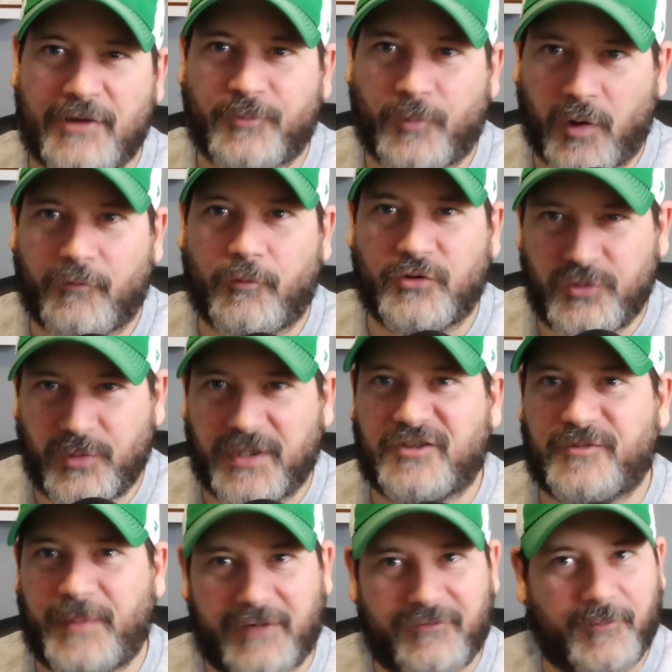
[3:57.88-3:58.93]
has more of what you would
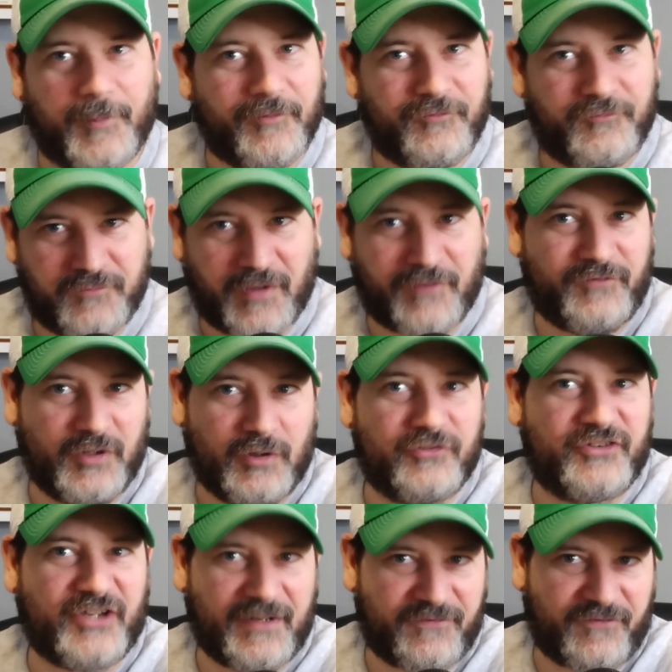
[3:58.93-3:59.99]
expect from a
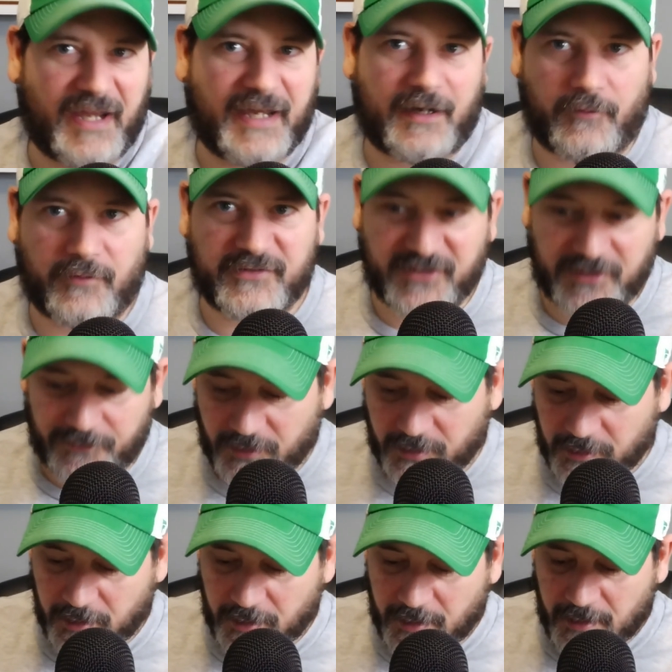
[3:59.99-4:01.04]
field side flanker receiver.